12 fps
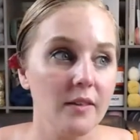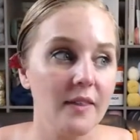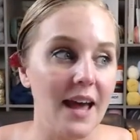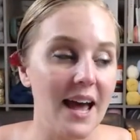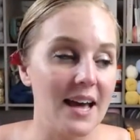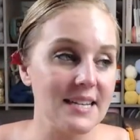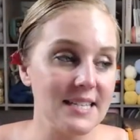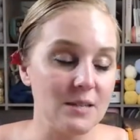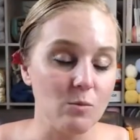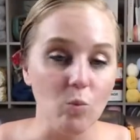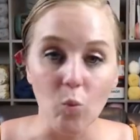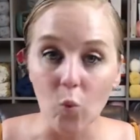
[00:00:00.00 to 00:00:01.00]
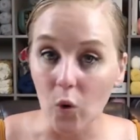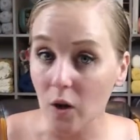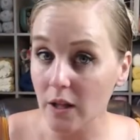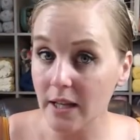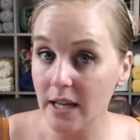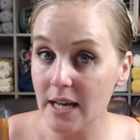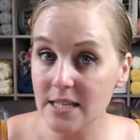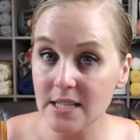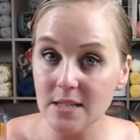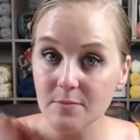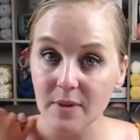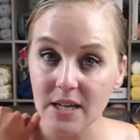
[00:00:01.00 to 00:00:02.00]
that has some wool in it
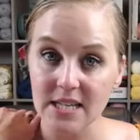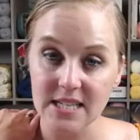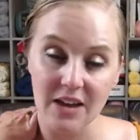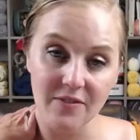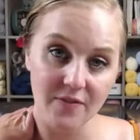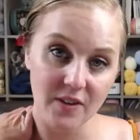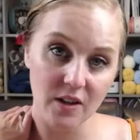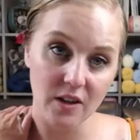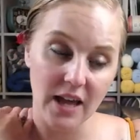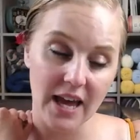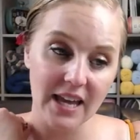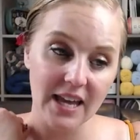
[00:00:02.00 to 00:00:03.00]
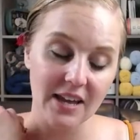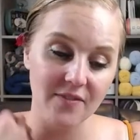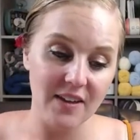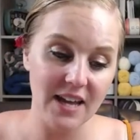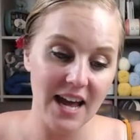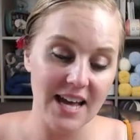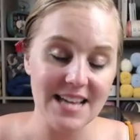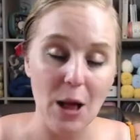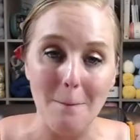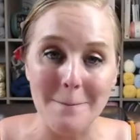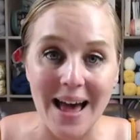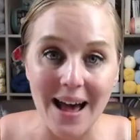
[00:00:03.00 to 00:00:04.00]
because I feel like if it has
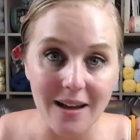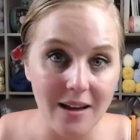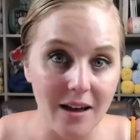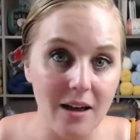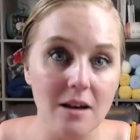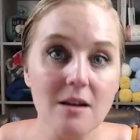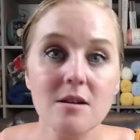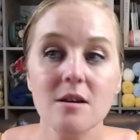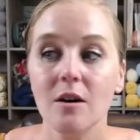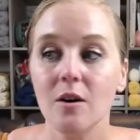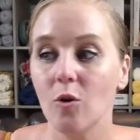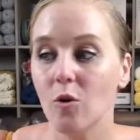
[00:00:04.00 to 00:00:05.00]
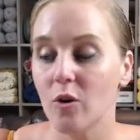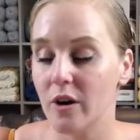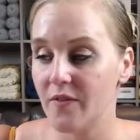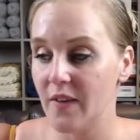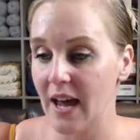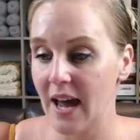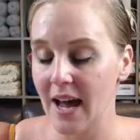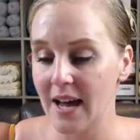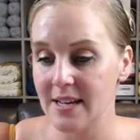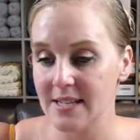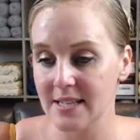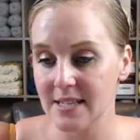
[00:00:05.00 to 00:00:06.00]
alpaca or if it
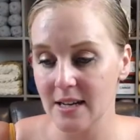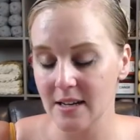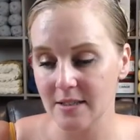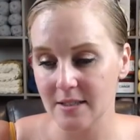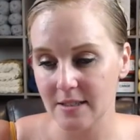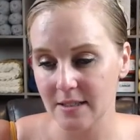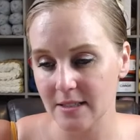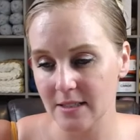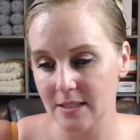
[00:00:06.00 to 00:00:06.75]
has uh,